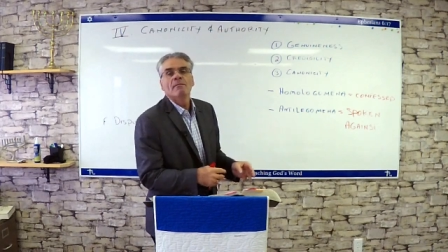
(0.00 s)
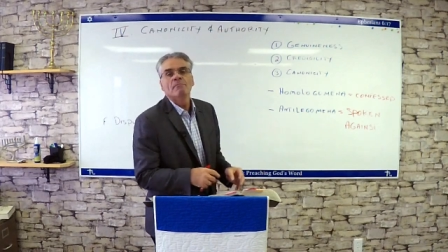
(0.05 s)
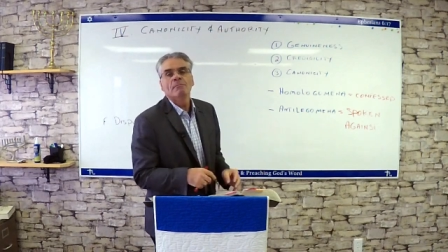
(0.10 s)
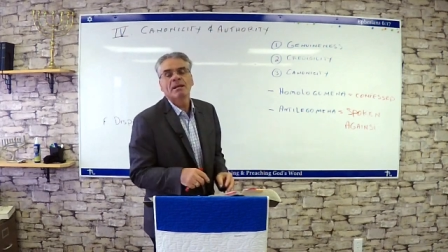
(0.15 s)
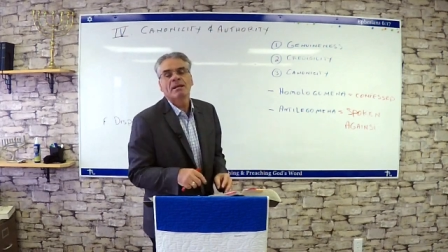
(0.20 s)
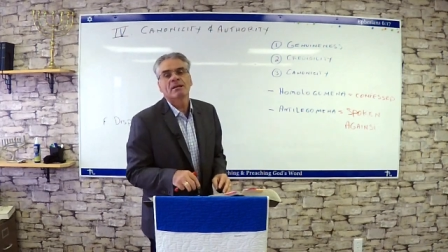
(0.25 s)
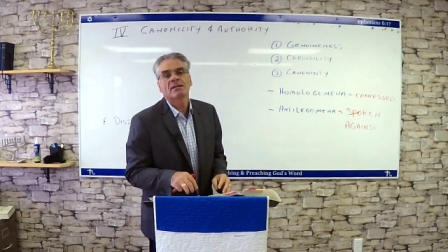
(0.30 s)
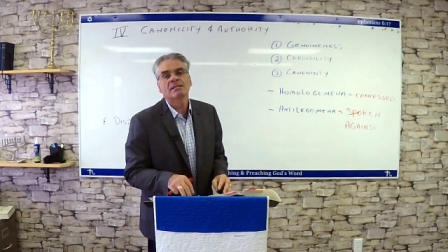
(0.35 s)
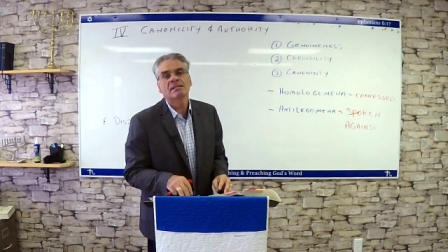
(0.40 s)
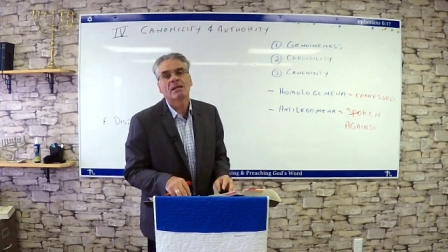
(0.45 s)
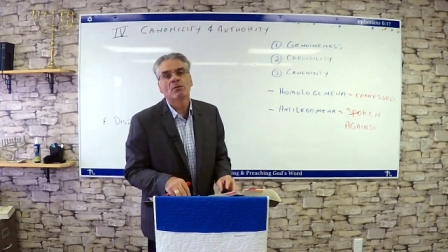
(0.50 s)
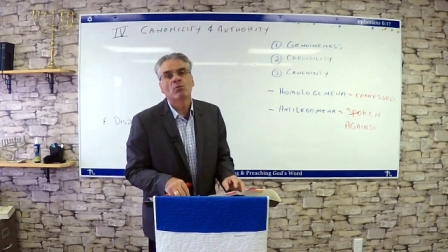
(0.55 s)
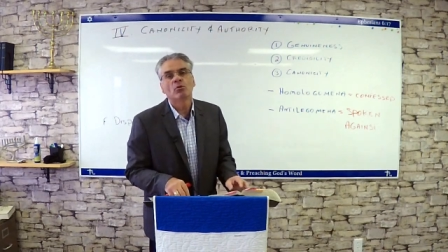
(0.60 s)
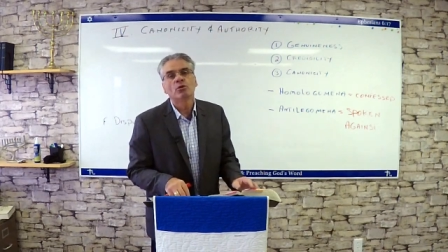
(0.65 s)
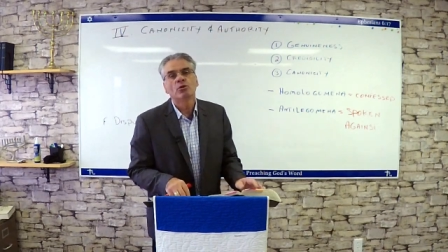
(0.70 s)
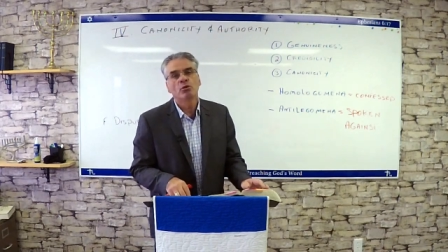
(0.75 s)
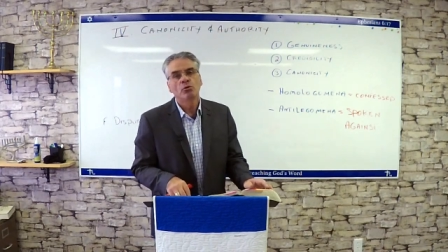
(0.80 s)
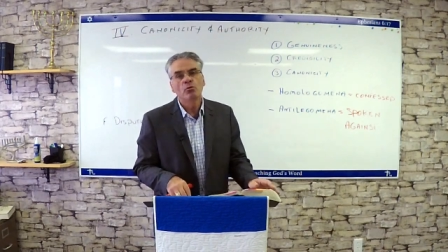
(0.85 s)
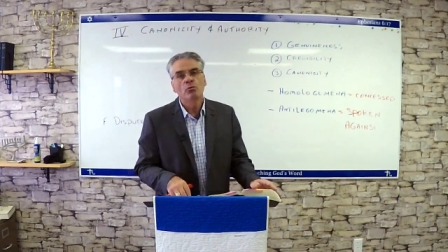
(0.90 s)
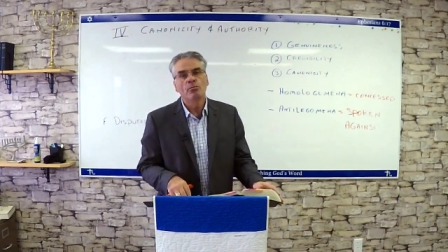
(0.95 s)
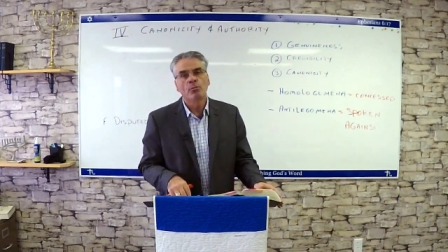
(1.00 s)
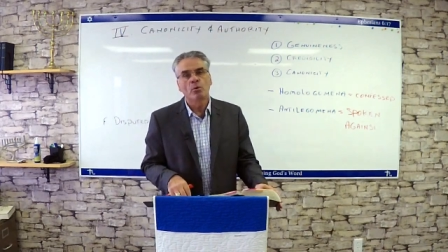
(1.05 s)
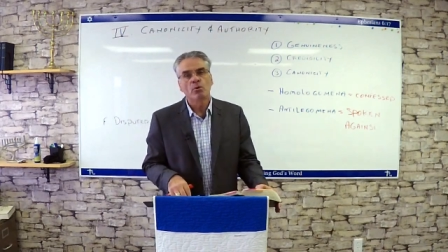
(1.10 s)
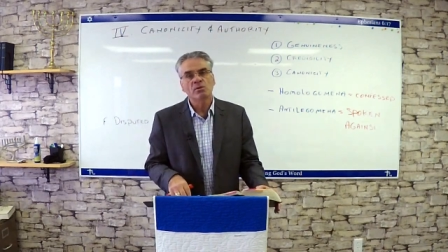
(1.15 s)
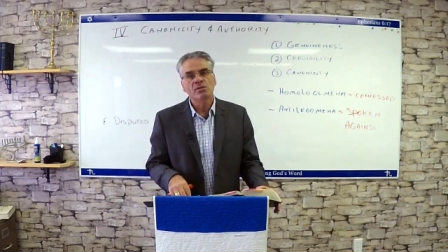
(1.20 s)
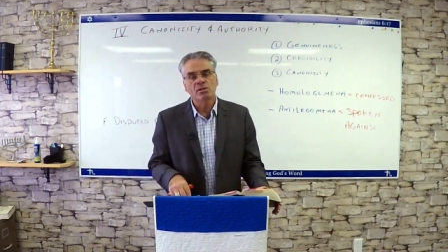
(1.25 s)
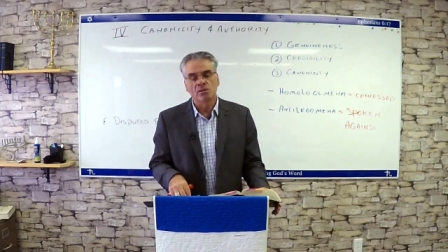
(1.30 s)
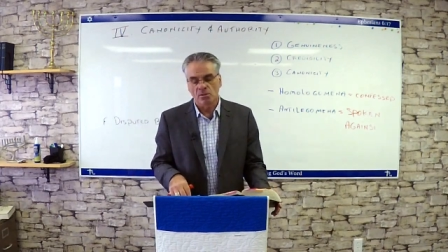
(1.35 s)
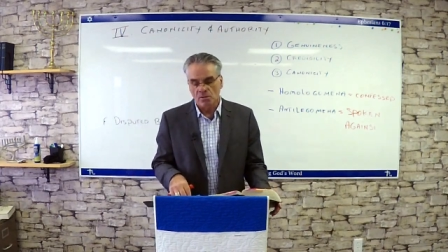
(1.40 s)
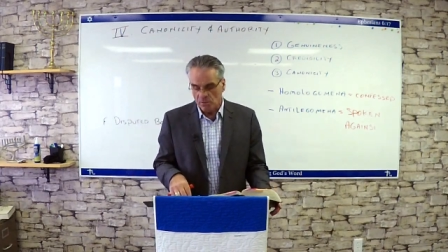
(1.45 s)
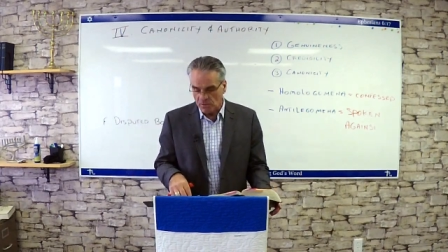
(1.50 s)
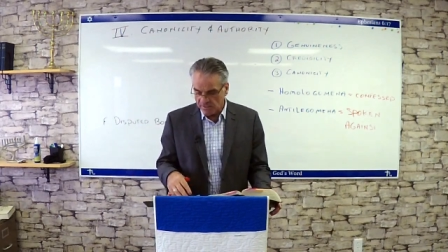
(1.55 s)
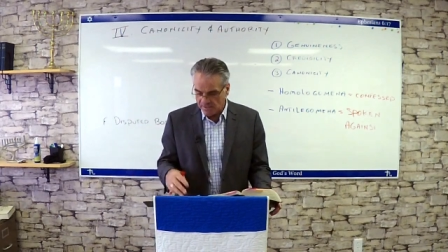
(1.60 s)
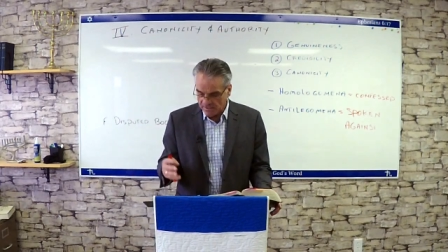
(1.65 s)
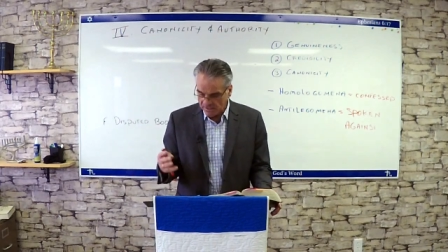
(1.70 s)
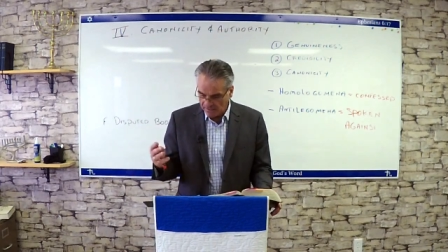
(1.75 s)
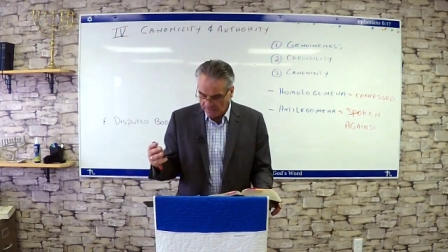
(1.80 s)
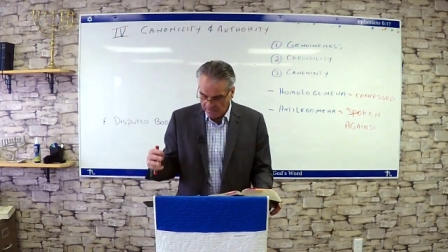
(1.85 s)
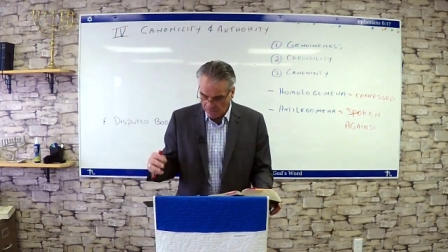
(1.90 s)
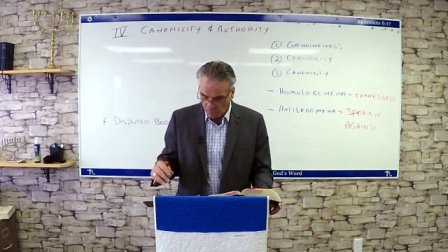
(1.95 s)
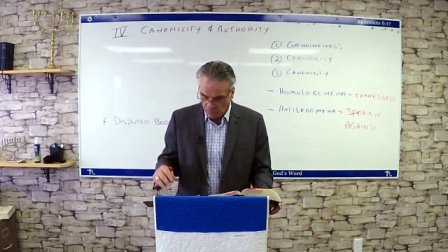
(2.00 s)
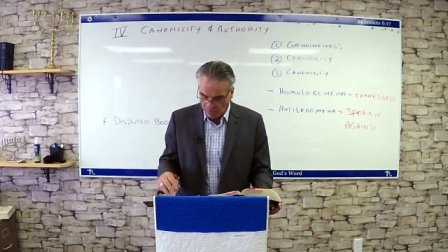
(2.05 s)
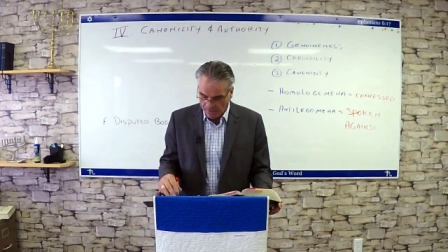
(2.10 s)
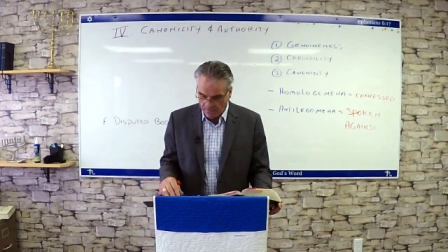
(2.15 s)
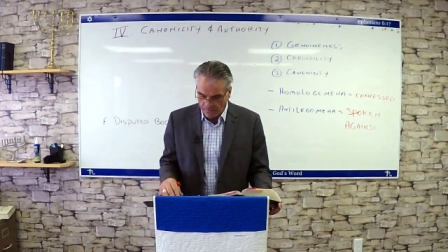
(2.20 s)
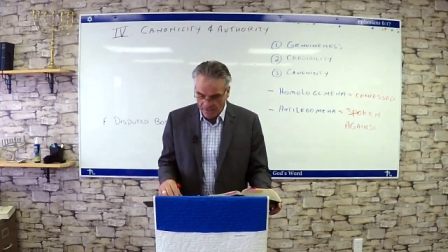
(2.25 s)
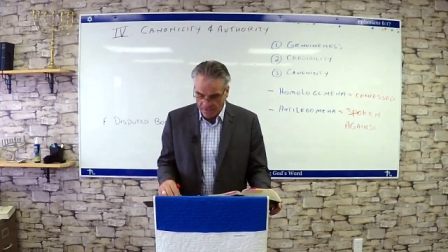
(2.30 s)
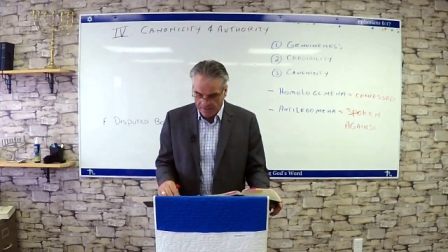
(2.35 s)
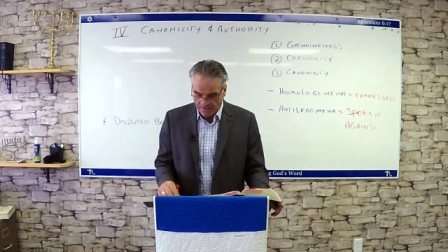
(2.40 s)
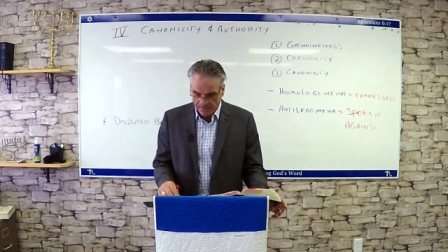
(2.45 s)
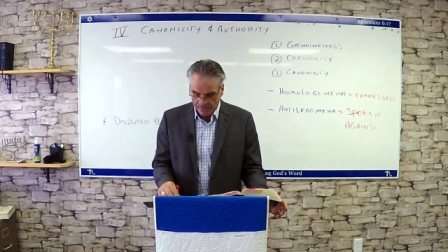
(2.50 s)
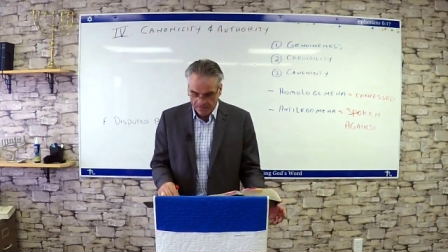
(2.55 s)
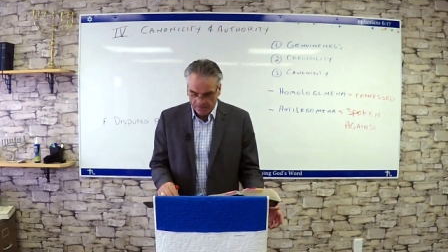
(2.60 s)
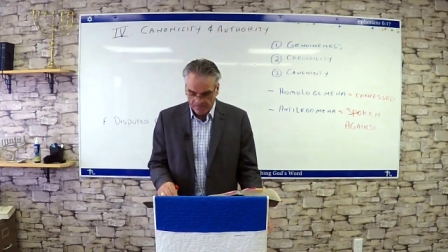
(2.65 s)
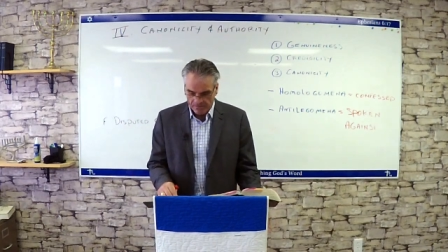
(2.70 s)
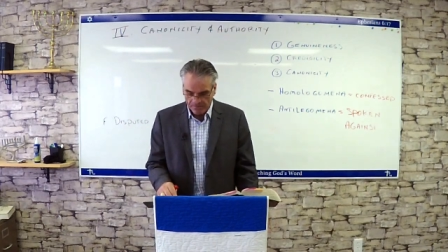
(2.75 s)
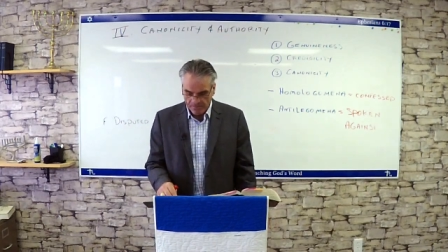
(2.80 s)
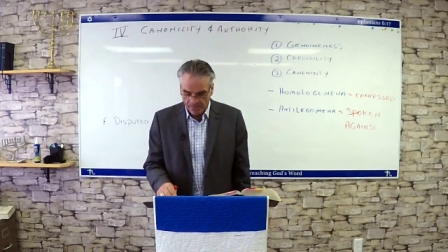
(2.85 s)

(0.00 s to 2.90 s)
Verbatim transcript: because they were two personals, they were debated.